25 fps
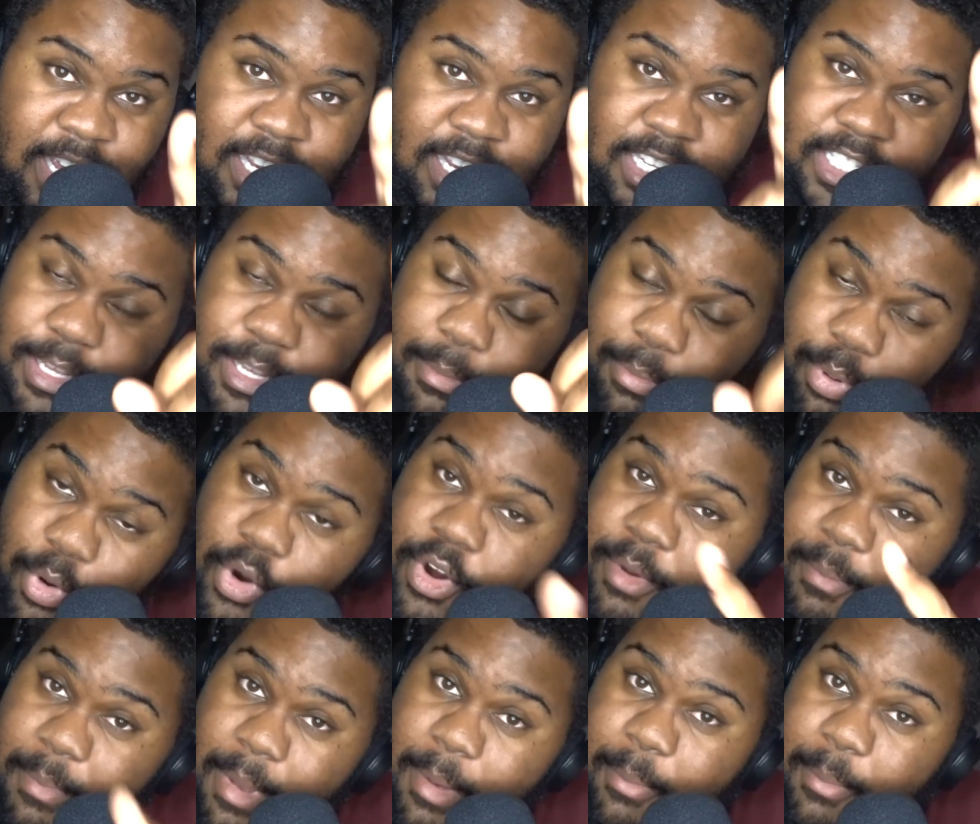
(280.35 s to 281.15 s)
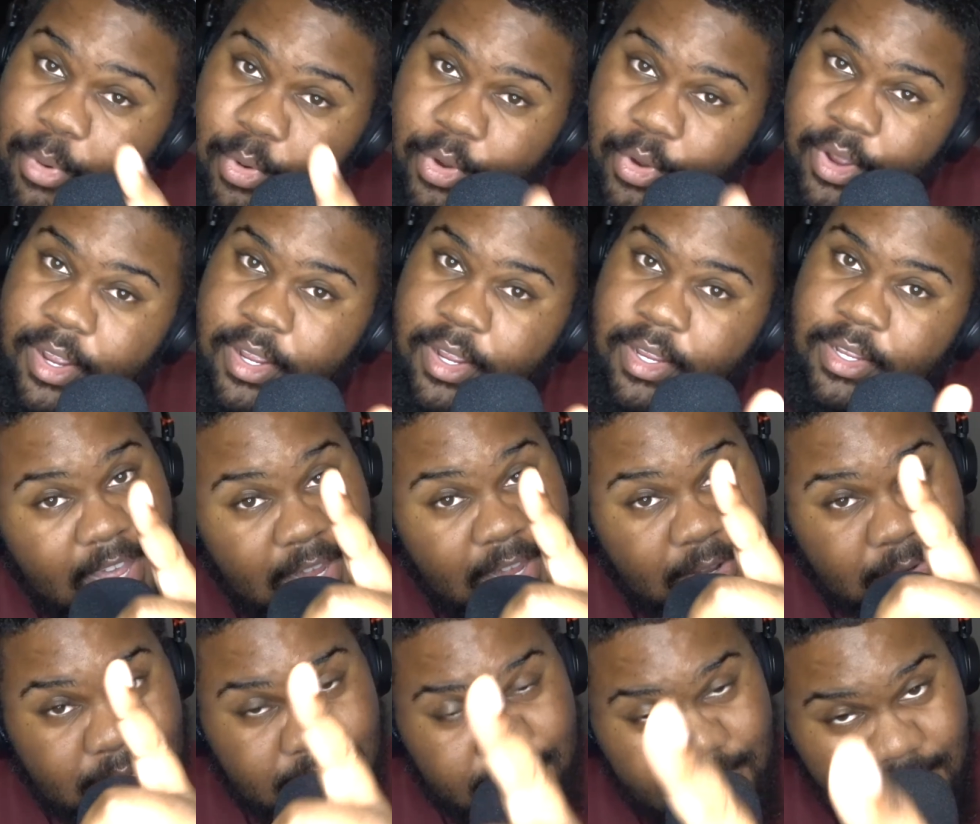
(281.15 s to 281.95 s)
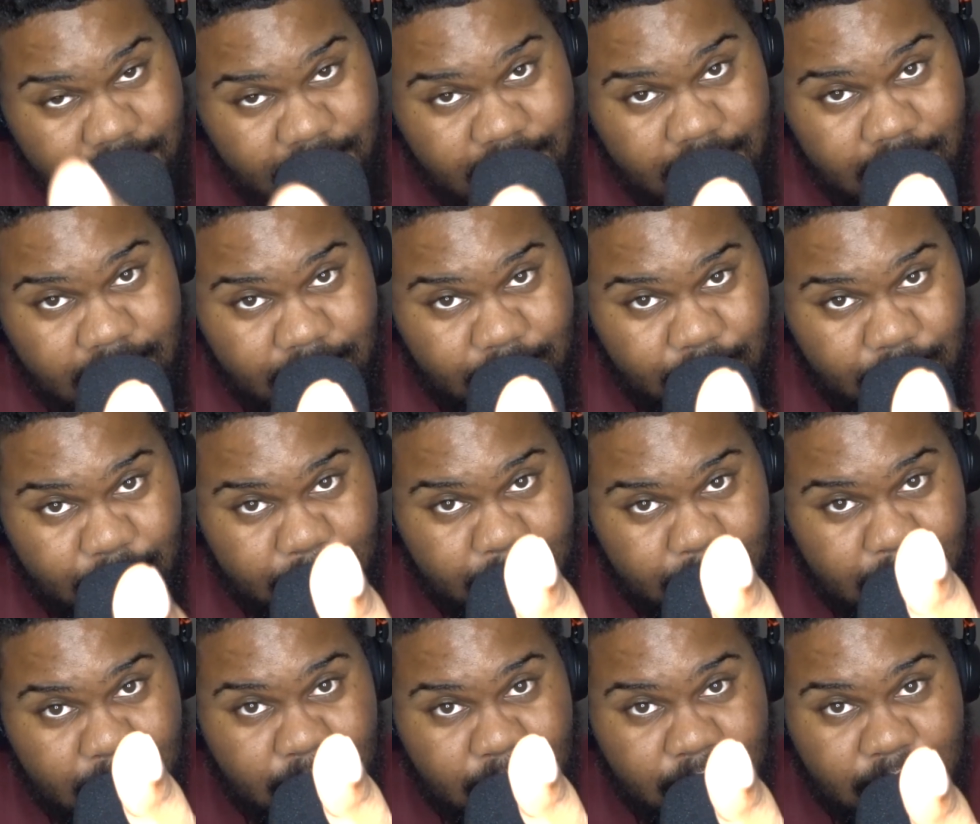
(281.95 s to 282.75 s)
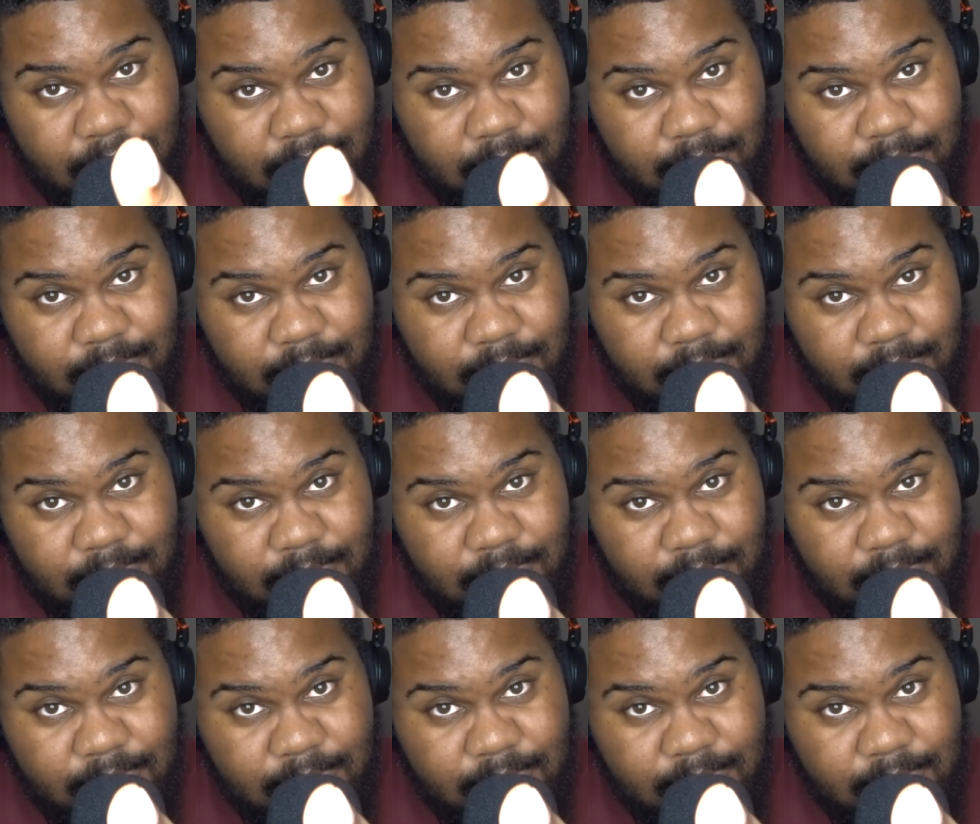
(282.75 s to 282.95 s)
Support my boy. I ain't going to tell y'all no more.